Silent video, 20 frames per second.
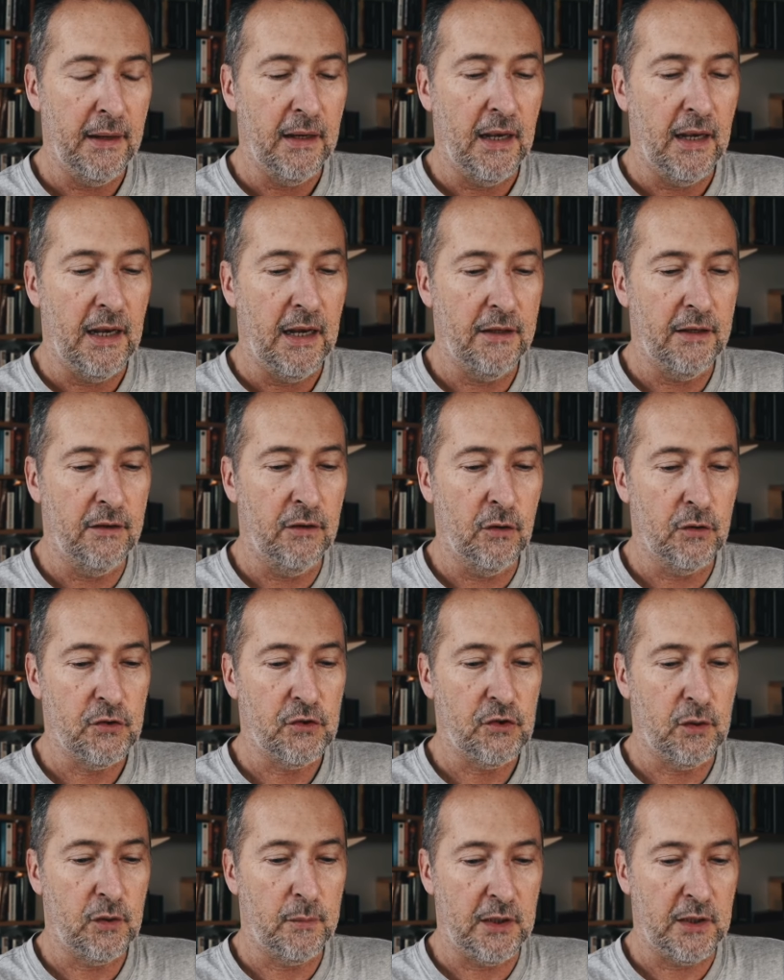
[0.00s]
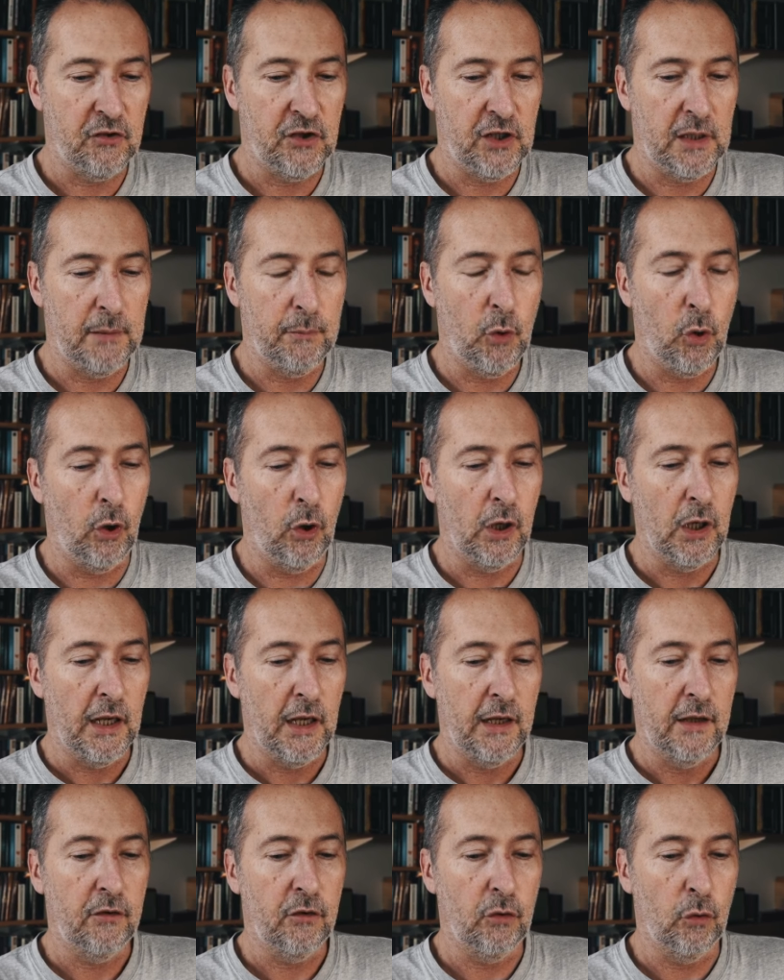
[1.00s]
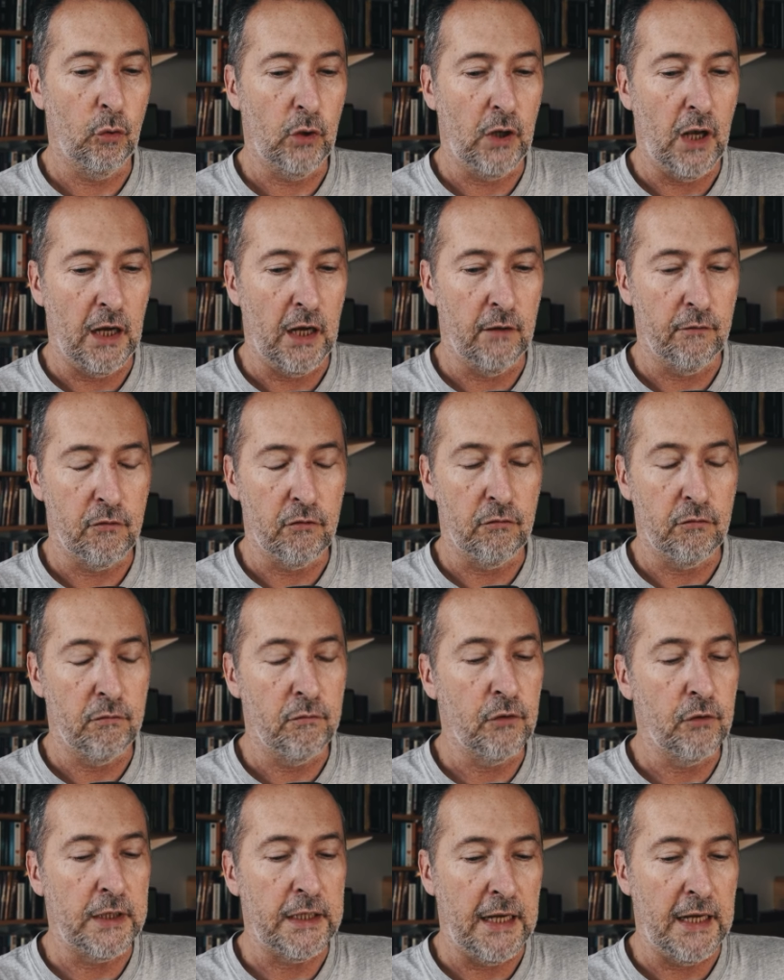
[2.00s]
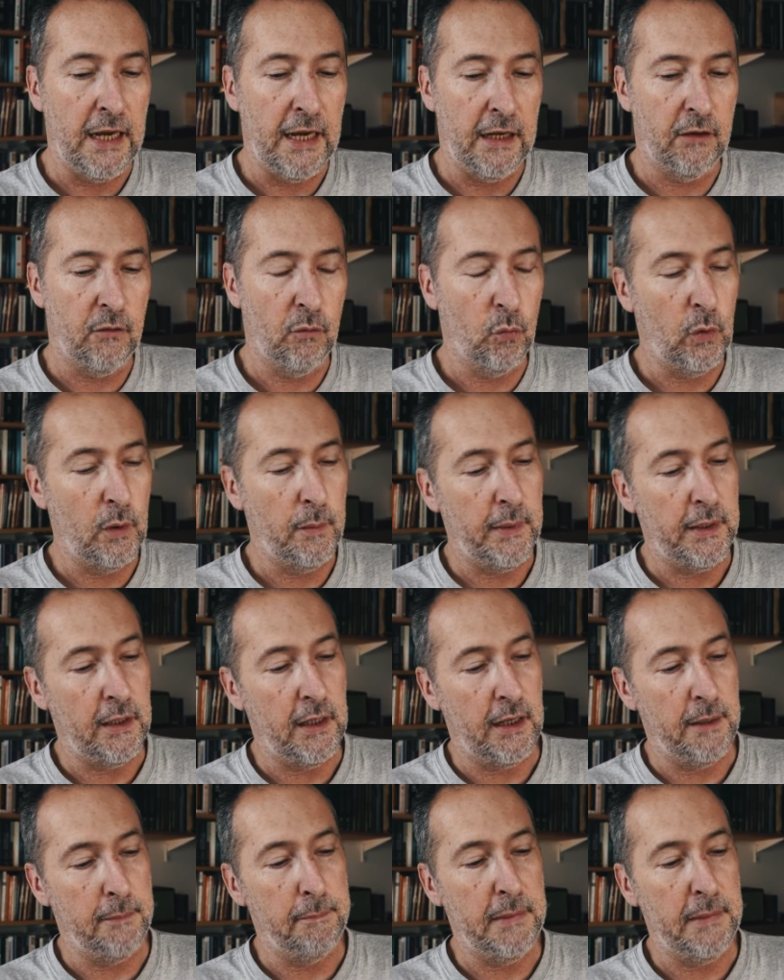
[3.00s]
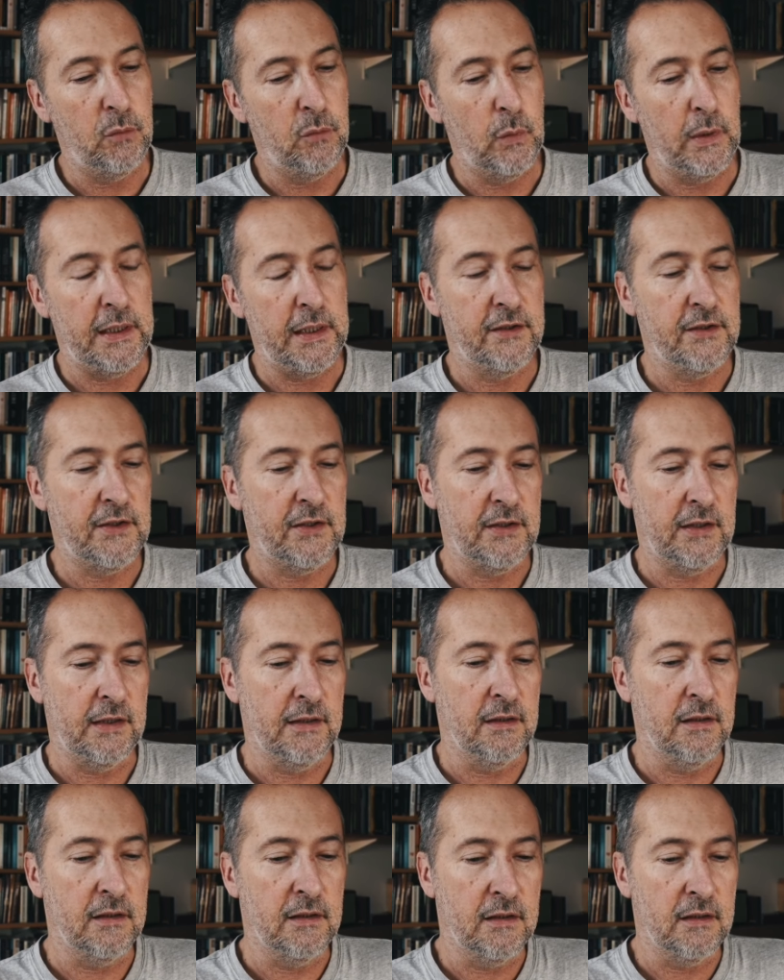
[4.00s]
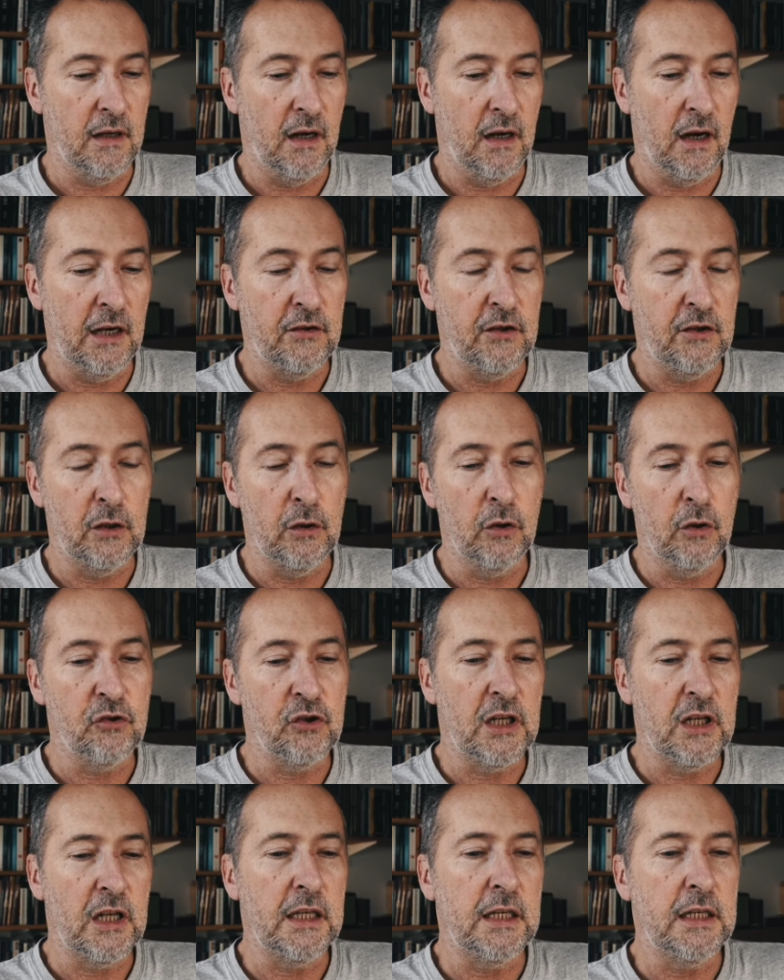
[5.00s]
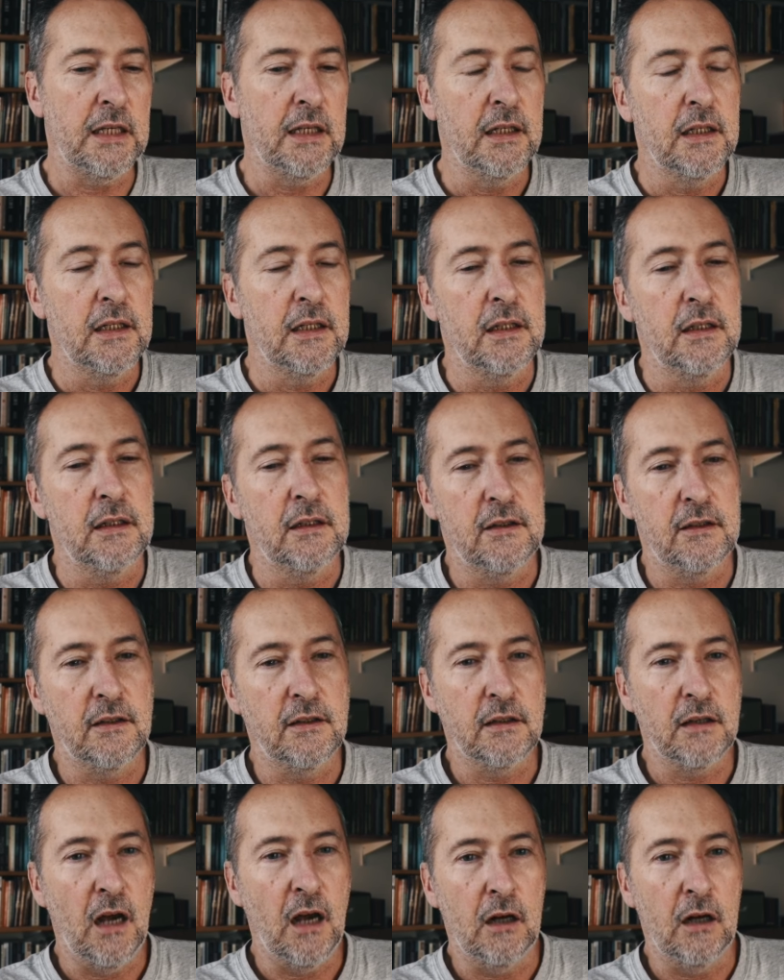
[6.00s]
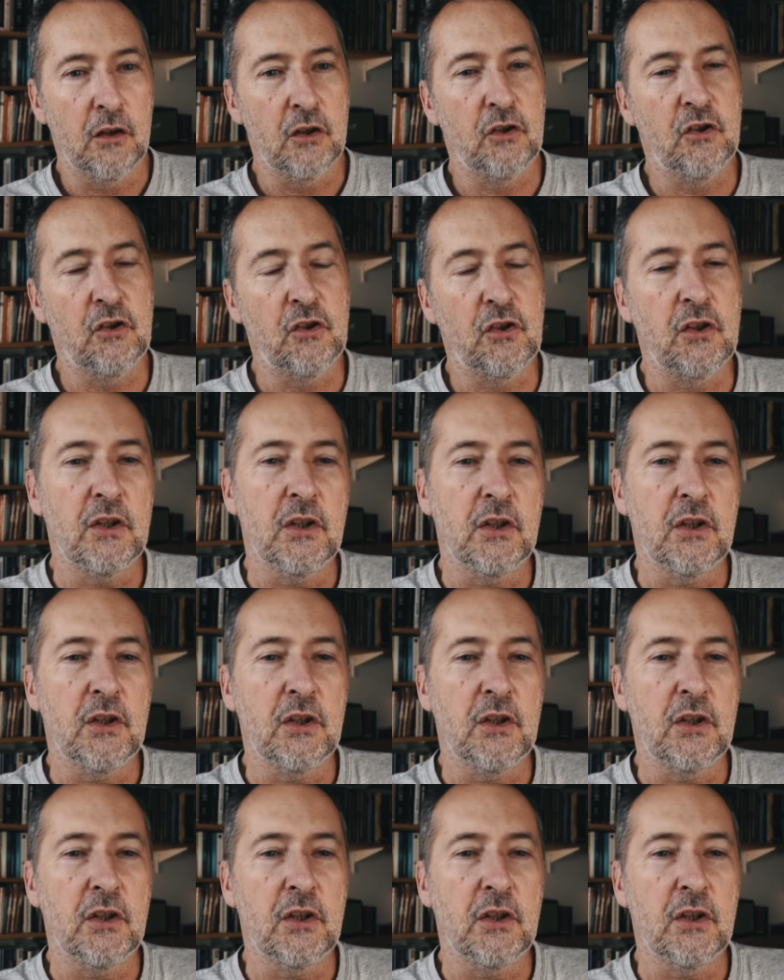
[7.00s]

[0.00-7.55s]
Not so much anymore. It's all kind of green-haired women and midwits and ideologically starched